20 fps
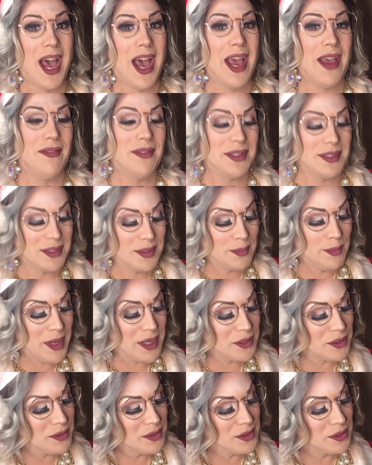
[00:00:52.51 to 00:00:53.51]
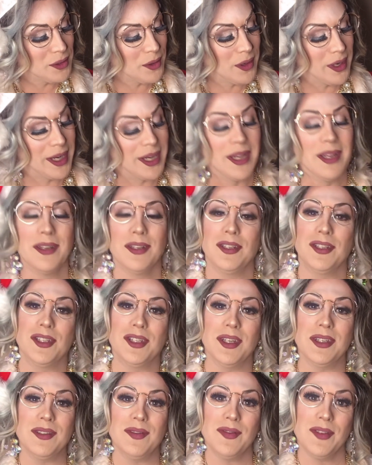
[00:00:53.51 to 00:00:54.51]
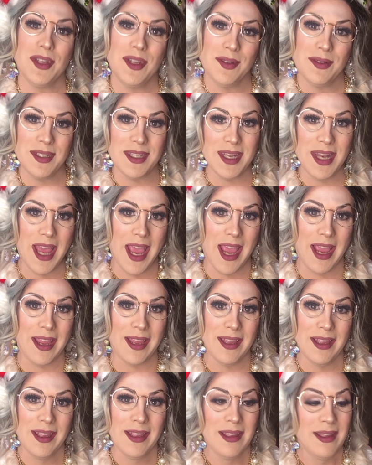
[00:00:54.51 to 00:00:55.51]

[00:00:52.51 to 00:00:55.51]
I have a special story just for you today.